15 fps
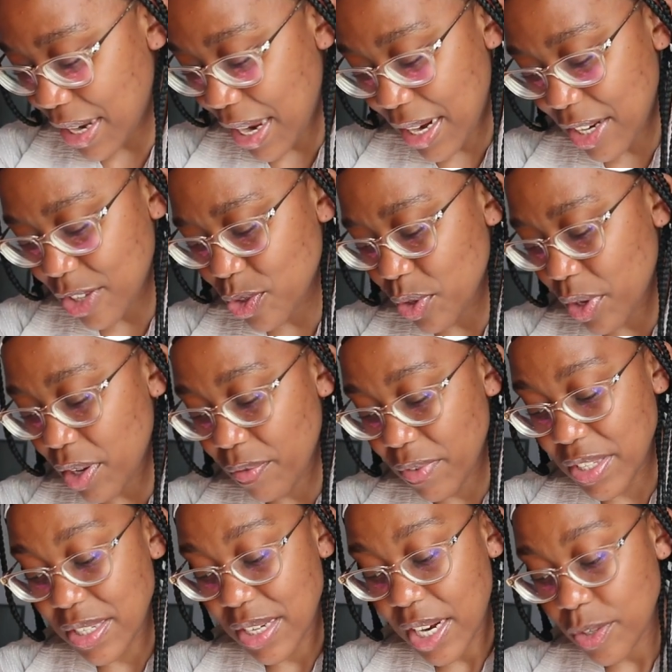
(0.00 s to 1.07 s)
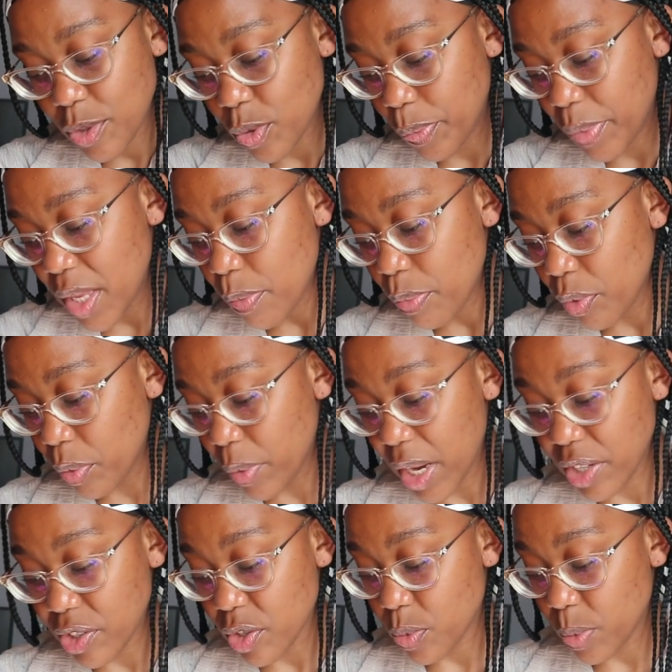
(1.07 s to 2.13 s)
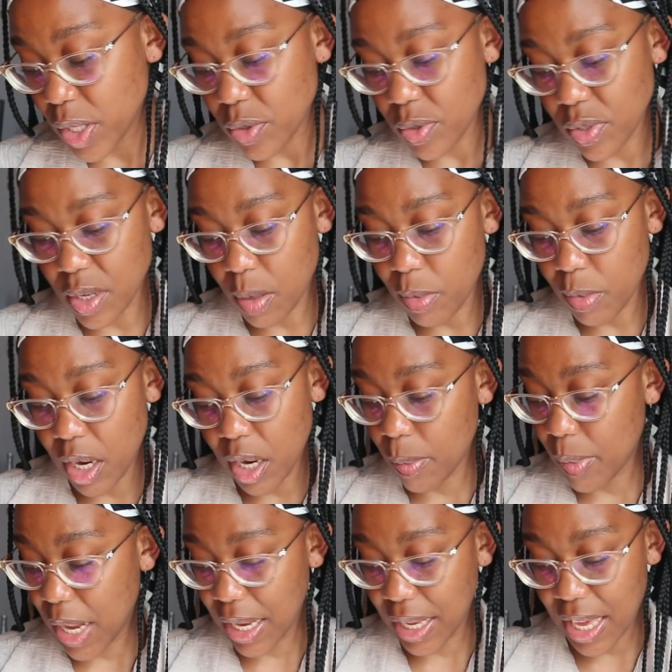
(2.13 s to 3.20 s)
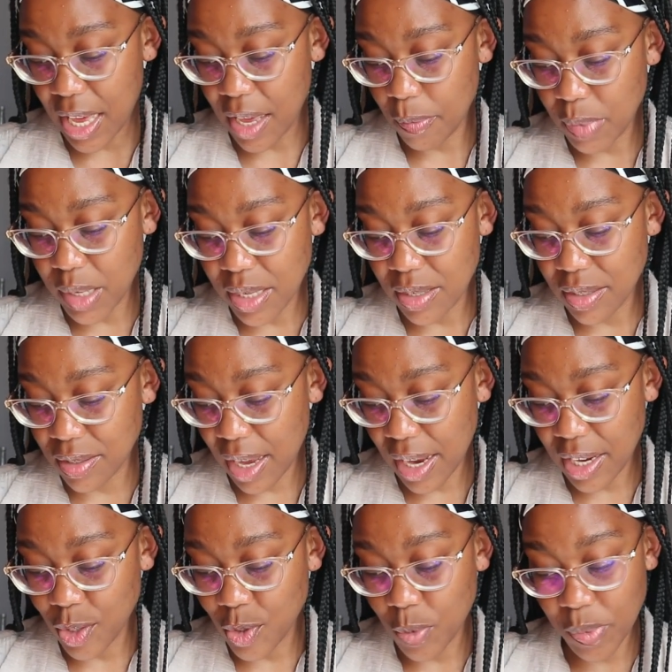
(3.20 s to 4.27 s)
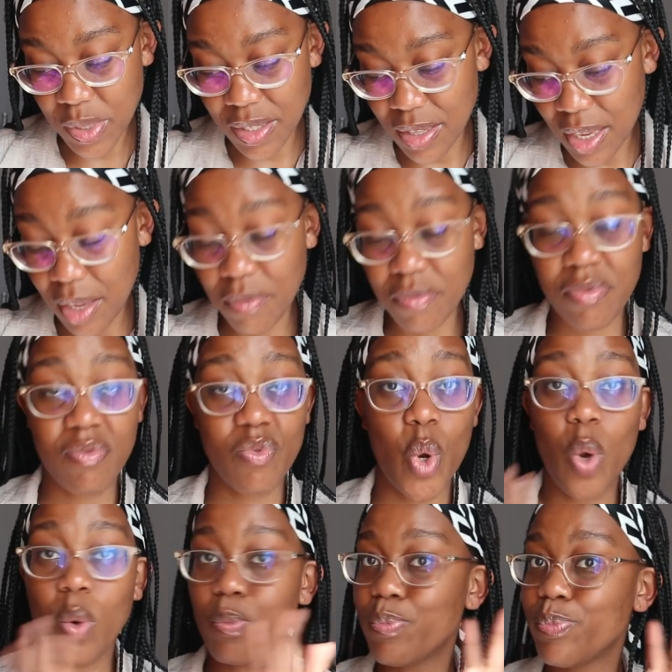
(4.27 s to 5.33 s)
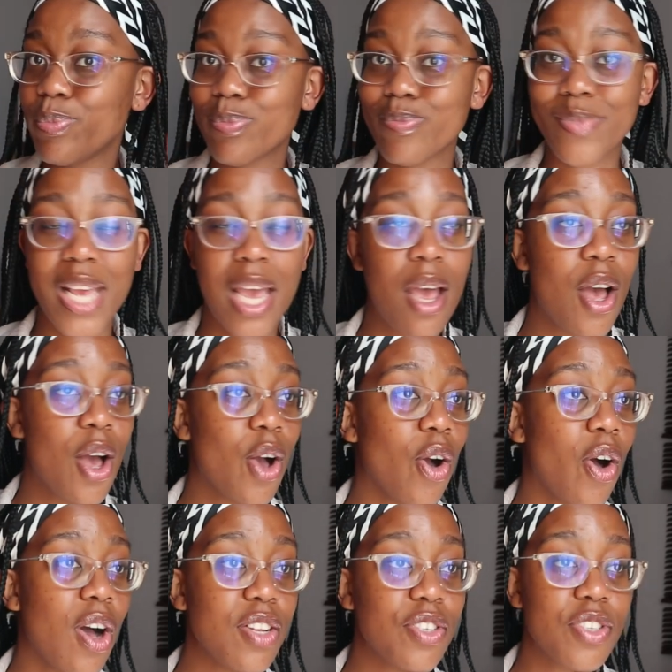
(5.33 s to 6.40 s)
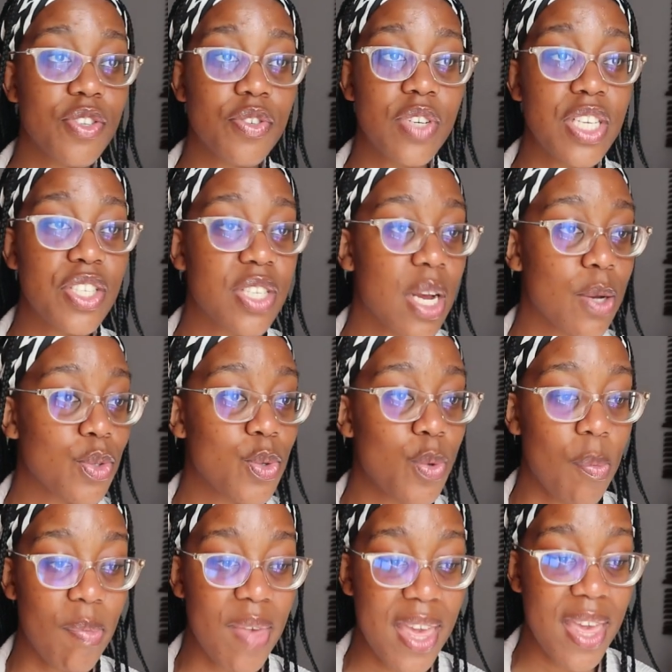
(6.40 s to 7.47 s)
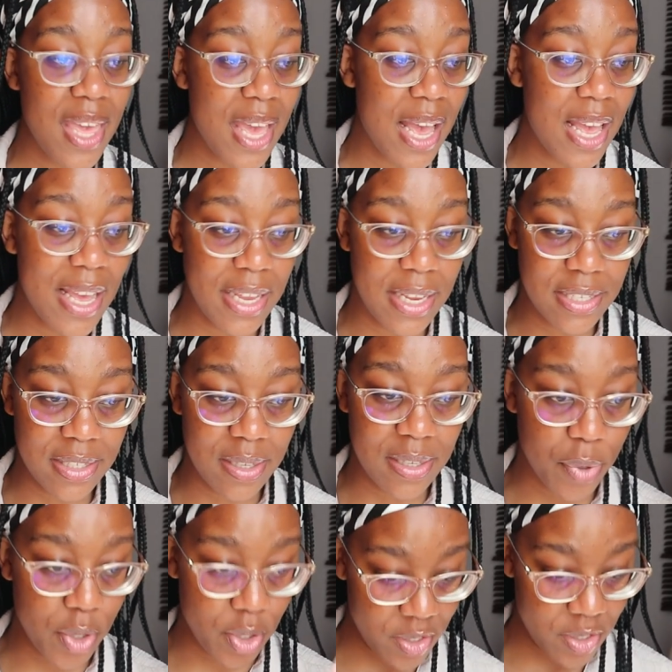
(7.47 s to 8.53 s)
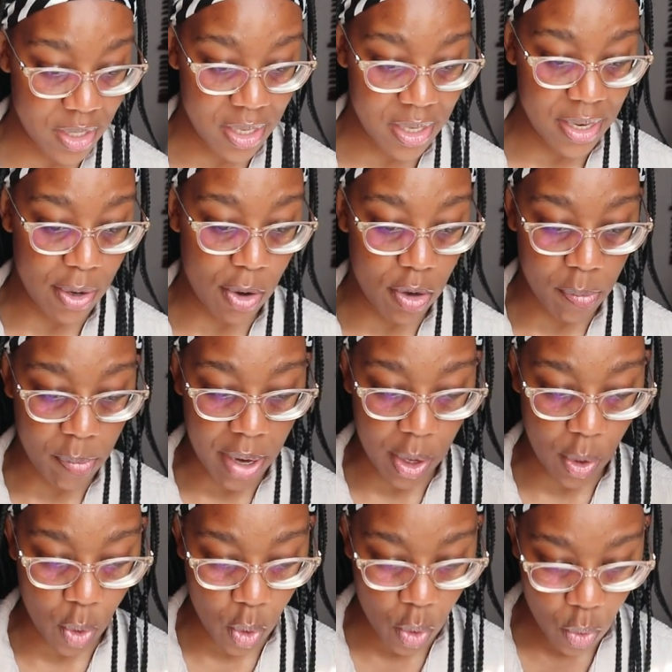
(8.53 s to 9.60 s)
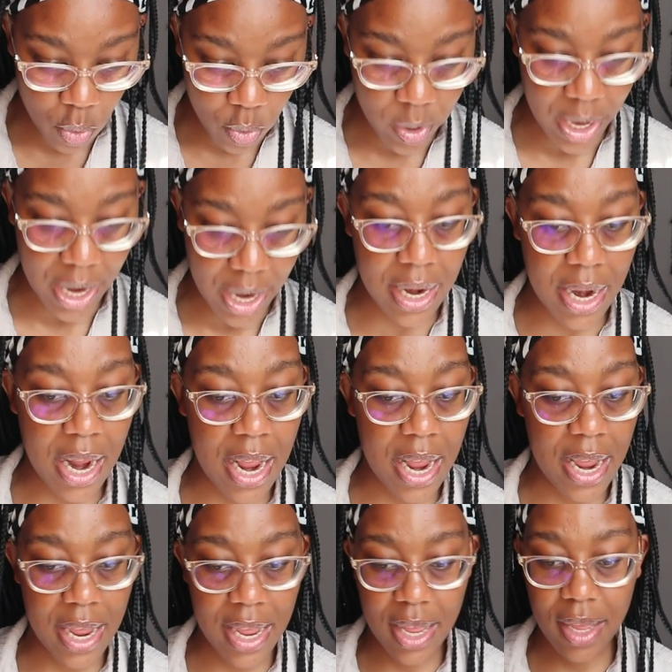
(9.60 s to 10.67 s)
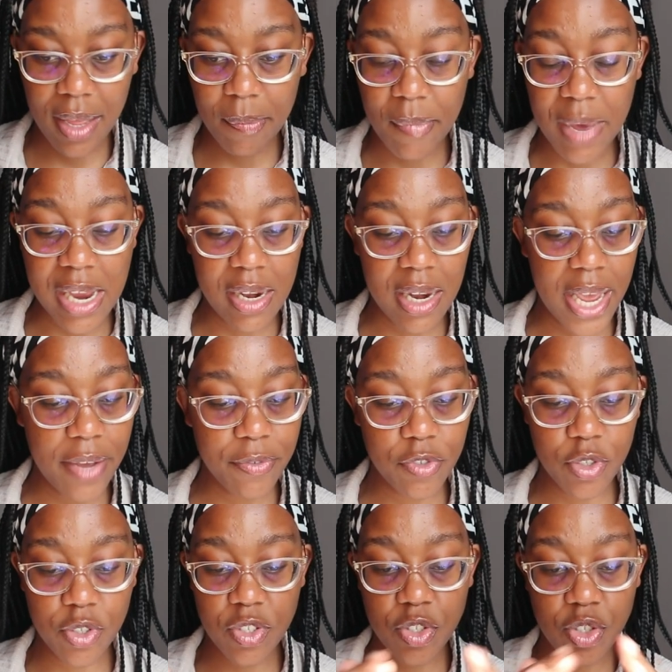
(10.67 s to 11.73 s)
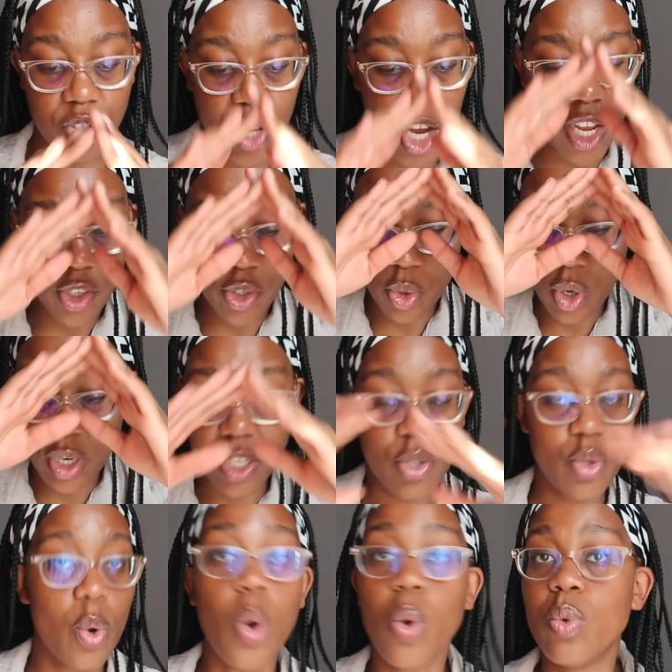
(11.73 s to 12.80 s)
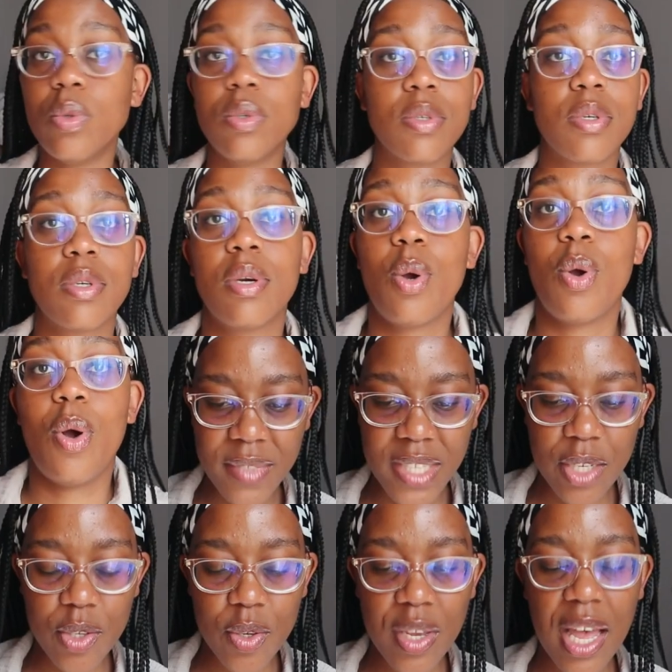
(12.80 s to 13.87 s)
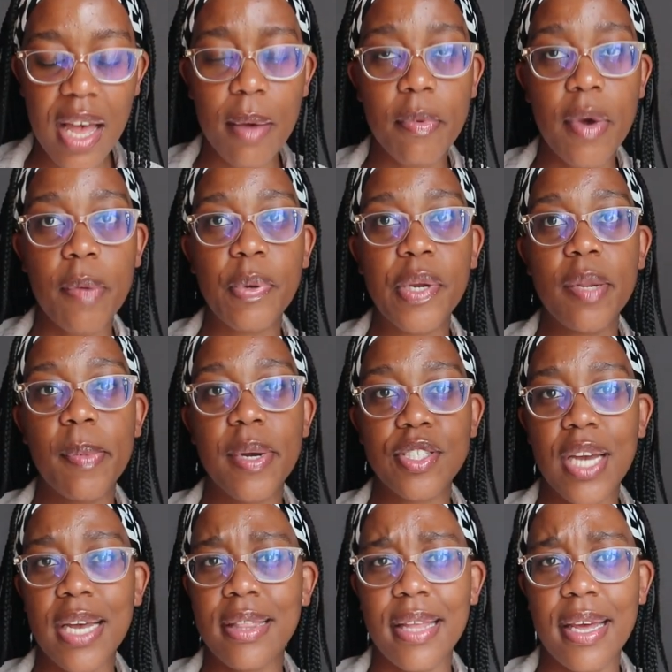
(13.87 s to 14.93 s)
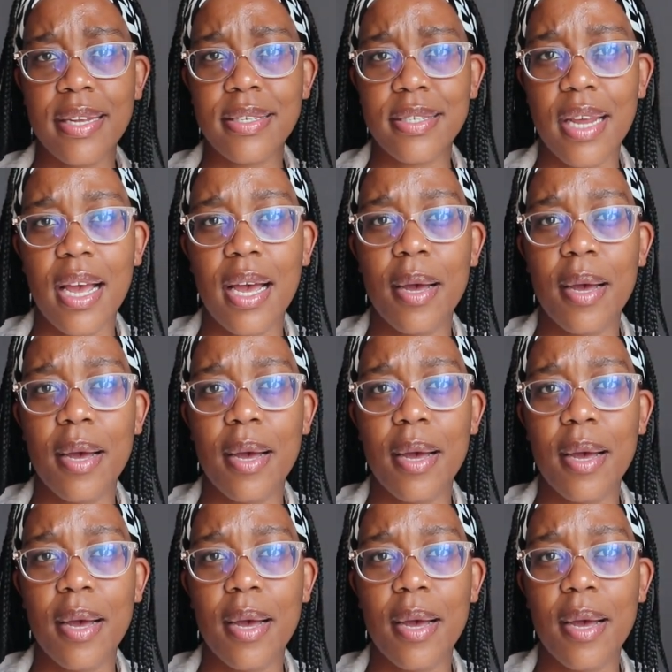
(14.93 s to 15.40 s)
and it's not even tied to people, where I just went to someone and I'm like, hey, please, I need to be saved. Nope. God just reached out to me as a person on my own, and my life just changed on its own. So yeah, I pretty much had that